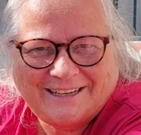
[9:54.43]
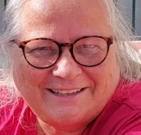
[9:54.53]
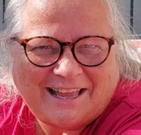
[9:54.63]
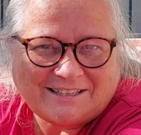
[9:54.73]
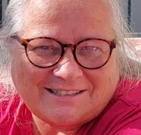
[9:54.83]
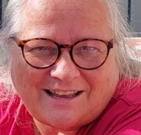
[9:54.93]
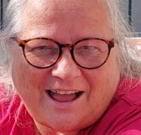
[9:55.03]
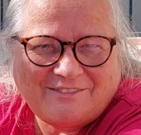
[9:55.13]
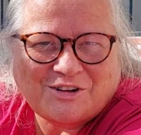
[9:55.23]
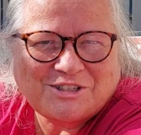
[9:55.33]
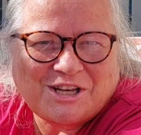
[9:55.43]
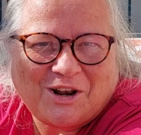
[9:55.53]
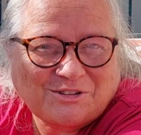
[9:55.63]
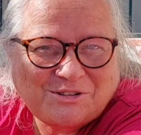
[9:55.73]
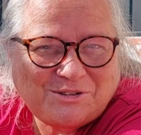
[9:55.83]
yes, I got a
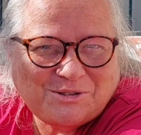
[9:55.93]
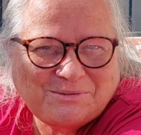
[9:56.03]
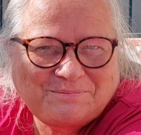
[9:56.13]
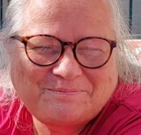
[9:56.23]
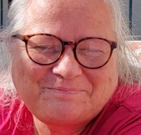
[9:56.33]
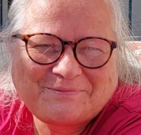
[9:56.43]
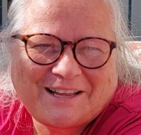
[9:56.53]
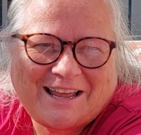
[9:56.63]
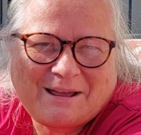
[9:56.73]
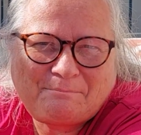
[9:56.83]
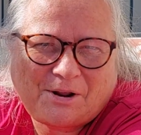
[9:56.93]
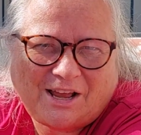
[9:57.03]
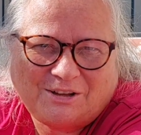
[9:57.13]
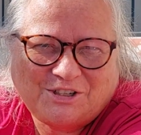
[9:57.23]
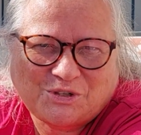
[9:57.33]
lot to do, but I
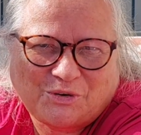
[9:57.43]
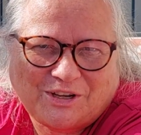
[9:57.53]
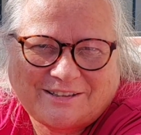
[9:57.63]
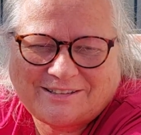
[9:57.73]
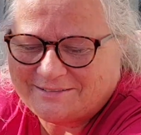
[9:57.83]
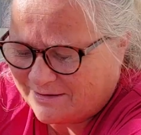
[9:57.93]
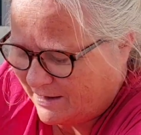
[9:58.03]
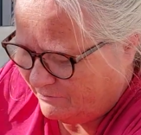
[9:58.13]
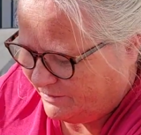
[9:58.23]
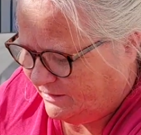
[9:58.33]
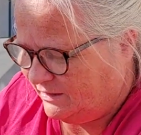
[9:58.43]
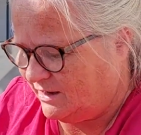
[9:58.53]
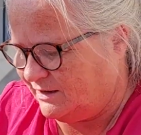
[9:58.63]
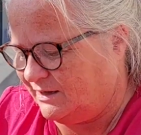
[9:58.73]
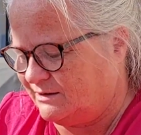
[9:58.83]
enjoy it. I really
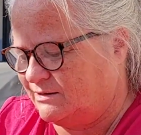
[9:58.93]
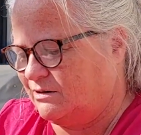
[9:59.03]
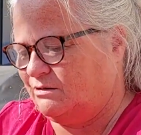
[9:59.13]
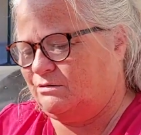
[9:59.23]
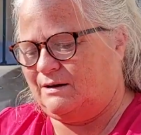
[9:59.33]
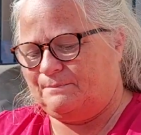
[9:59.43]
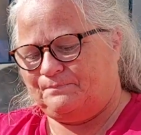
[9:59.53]
like it. So